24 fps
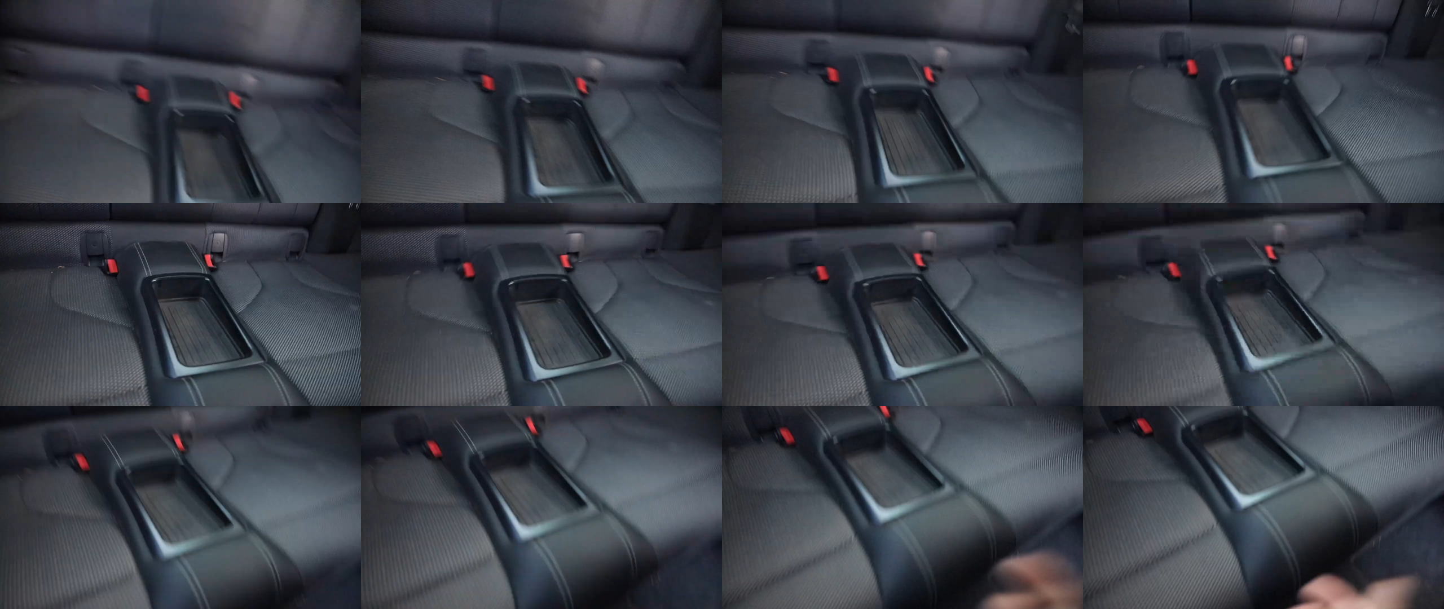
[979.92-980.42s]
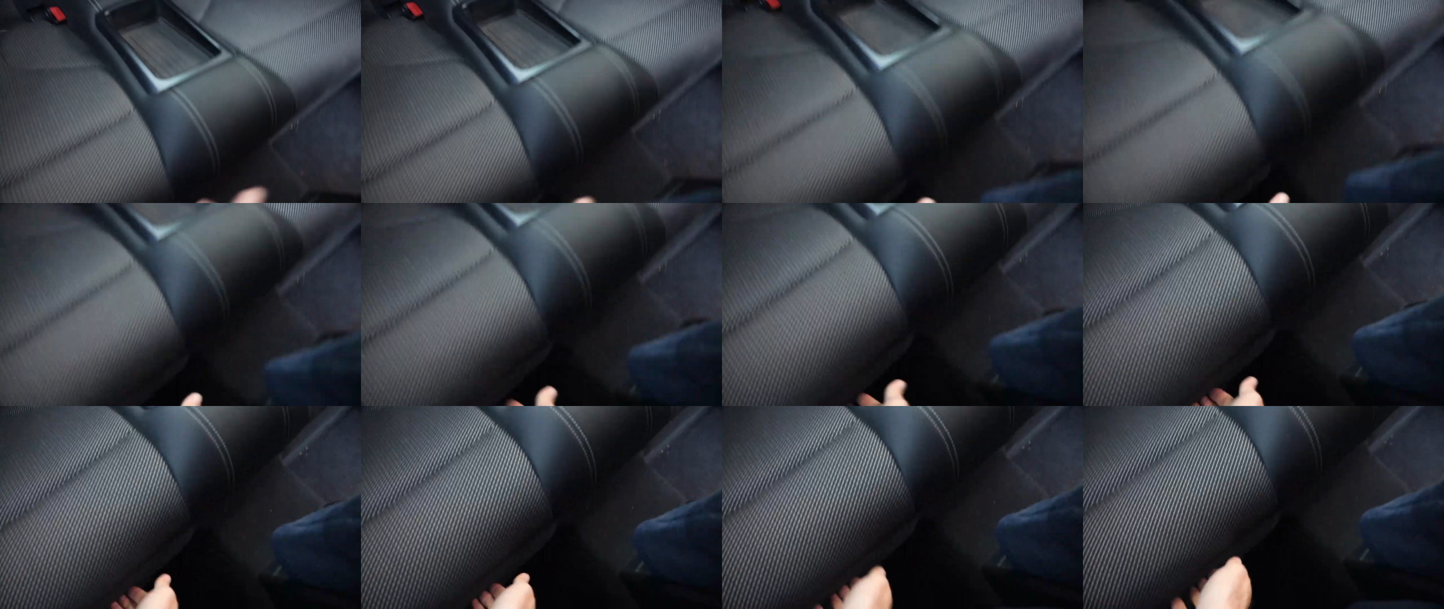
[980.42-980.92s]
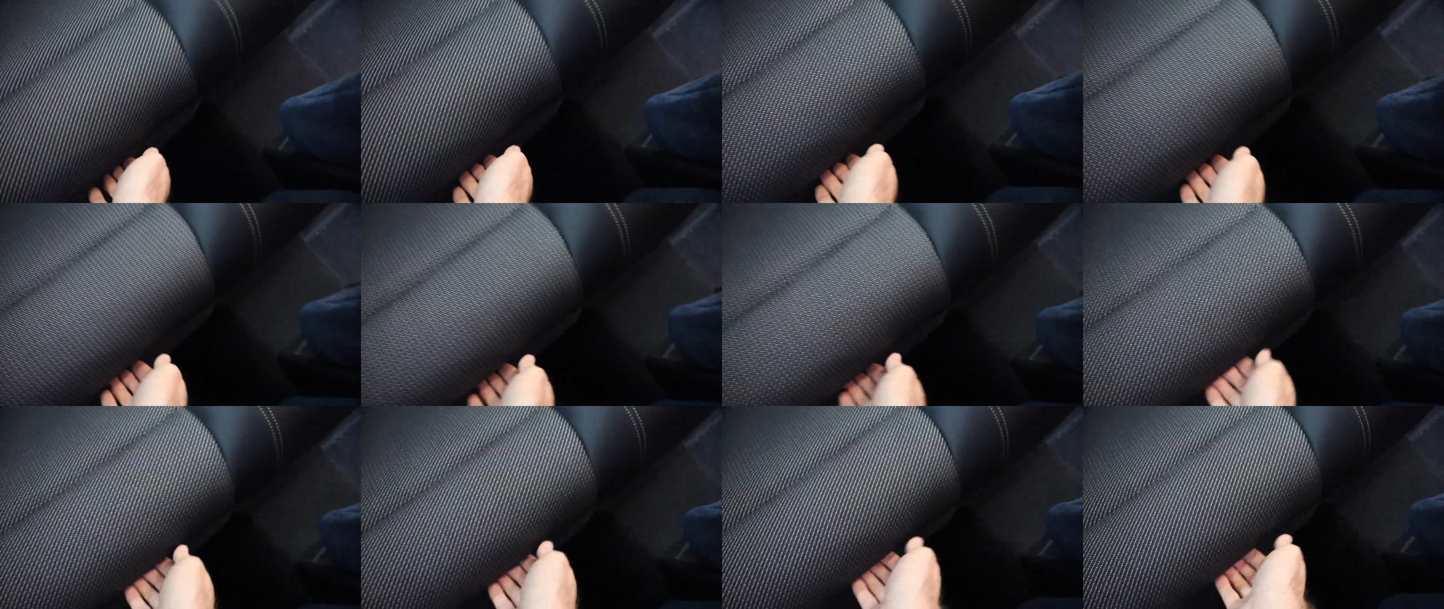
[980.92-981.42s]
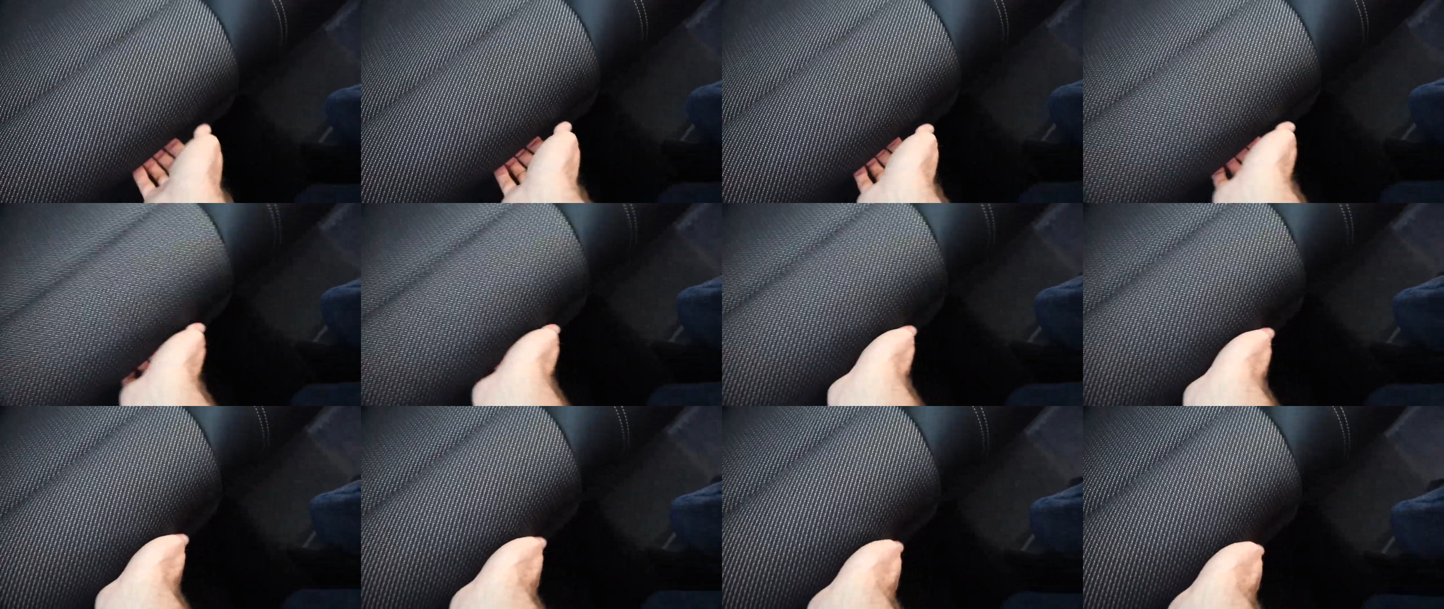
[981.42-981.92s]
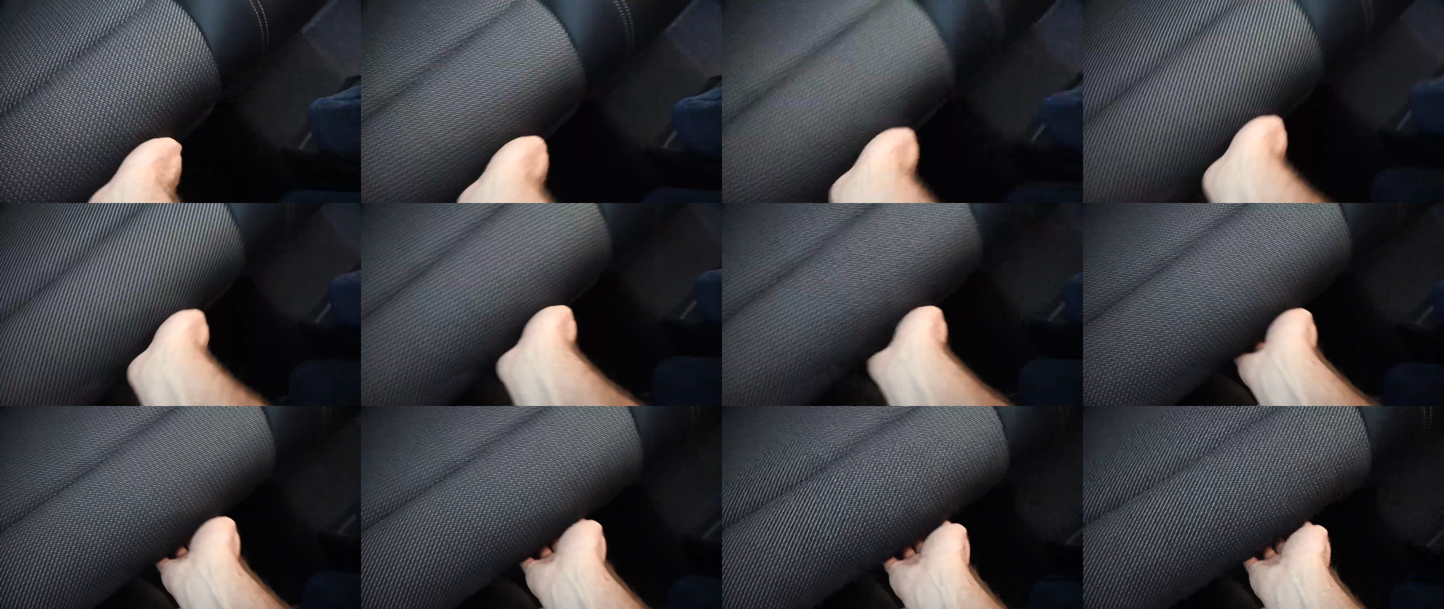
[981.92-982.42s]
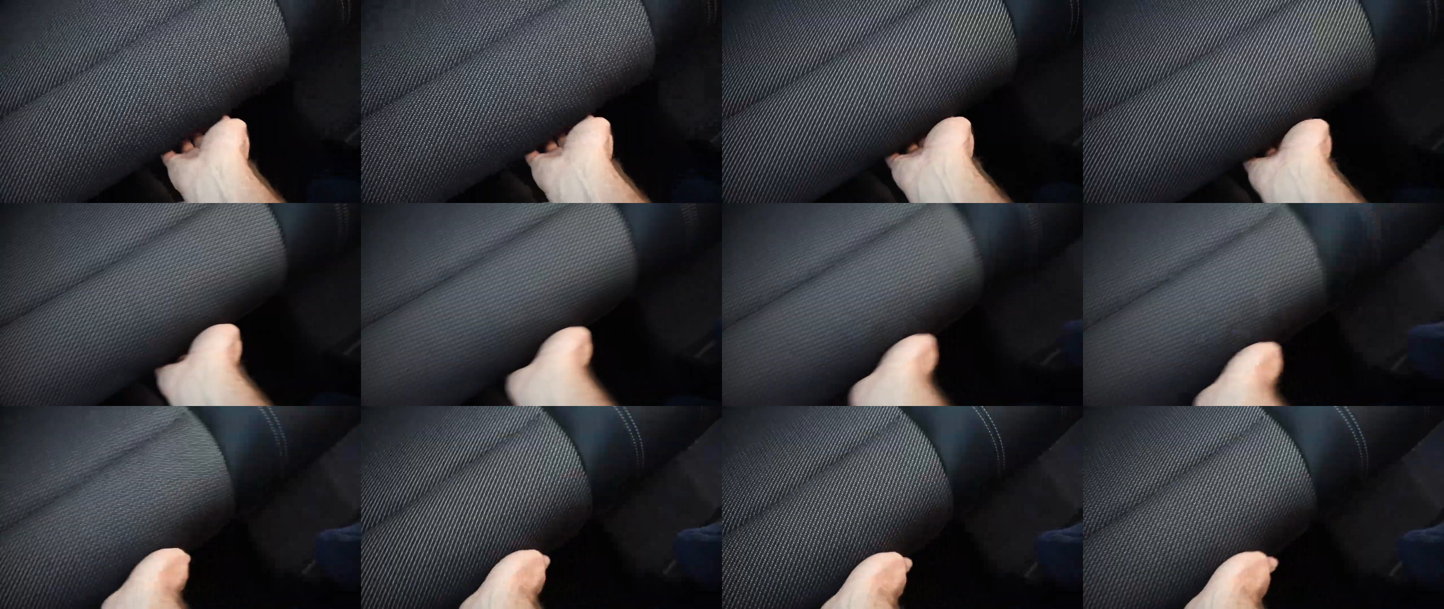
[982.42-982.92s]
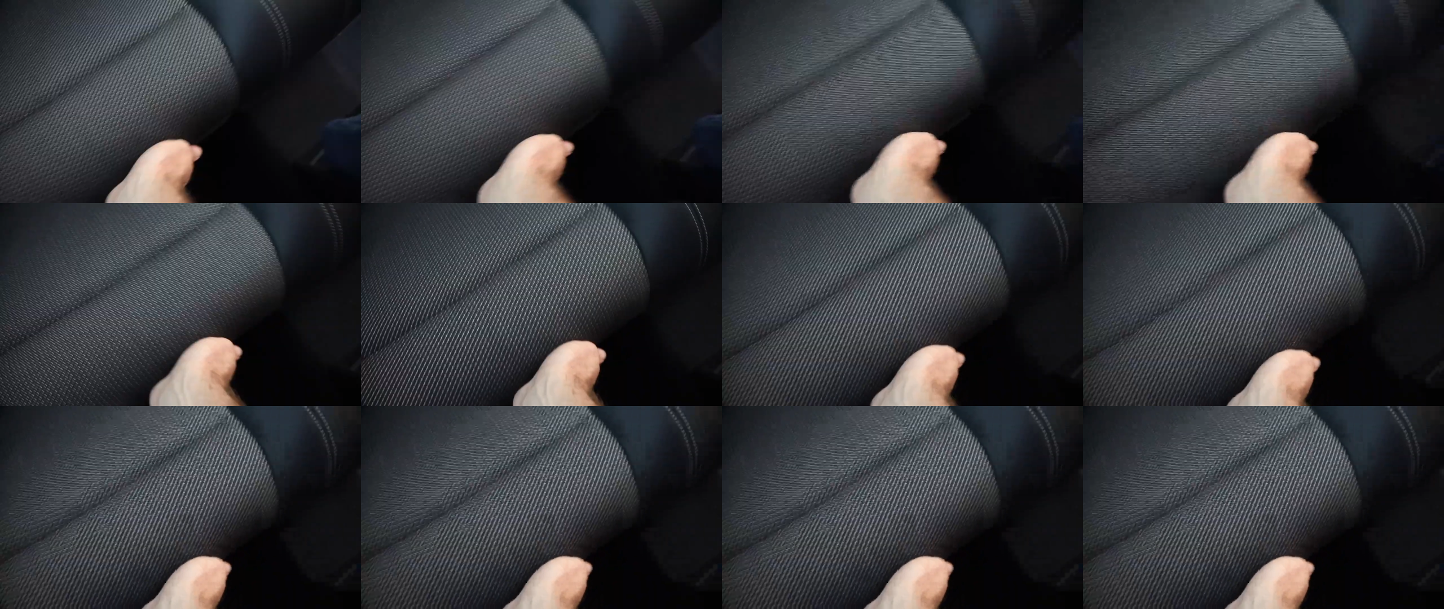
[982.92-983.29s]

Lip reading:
[unreadable: no face in view]